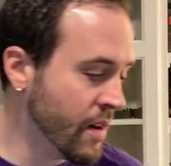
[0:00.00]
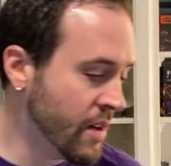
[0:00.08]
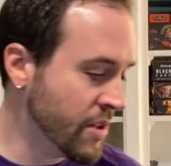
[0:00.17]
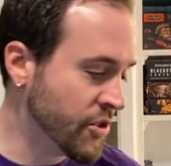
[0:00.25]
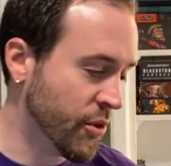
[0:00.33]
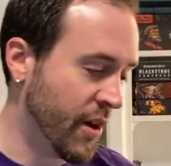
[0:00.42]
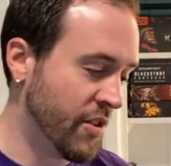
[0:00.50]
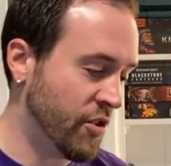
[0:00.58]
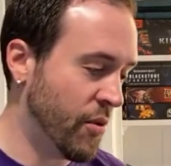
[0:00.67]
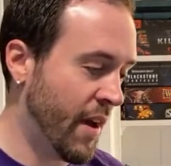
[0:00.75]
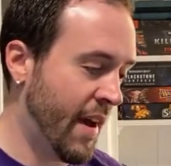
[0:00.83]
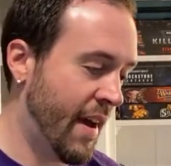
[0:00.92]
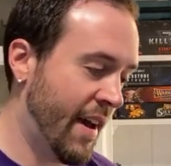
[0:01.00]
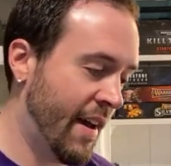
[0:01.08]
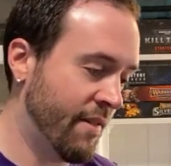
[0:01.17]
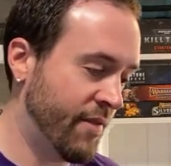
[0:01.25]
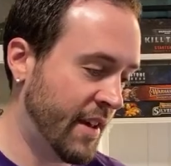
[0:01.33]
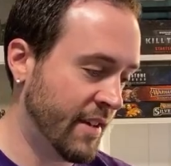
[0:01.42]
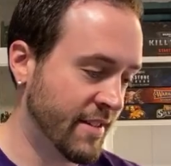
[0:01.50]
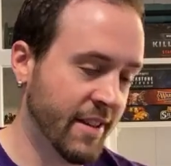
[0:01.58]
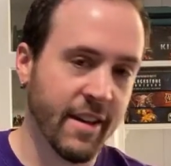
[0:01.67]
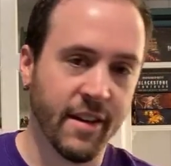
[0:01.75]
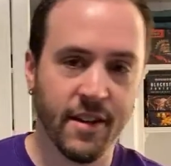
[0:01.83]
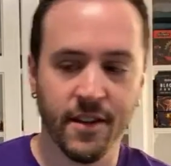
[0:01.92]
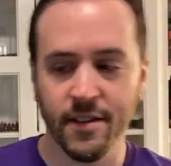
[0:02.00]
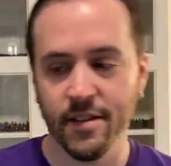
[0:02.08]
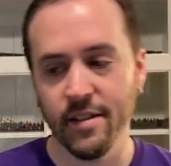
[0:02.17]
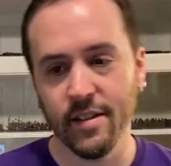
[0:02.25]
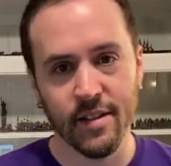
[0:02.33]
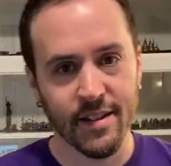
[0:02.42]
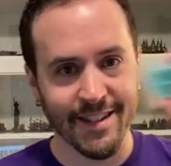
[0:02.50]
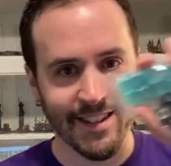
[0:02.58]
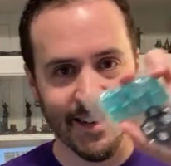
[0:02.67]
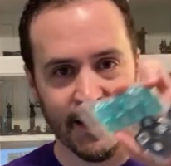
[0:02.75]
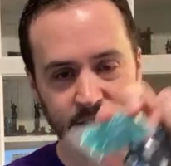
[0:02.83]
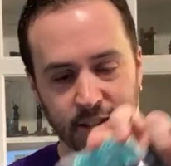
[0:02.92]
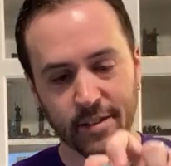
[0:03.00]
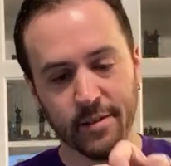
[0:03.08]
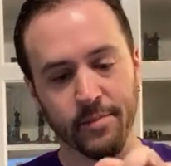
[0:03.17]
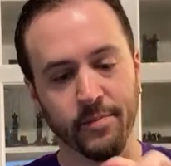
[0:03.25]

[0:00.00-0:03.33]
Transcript: So I do have things like dice.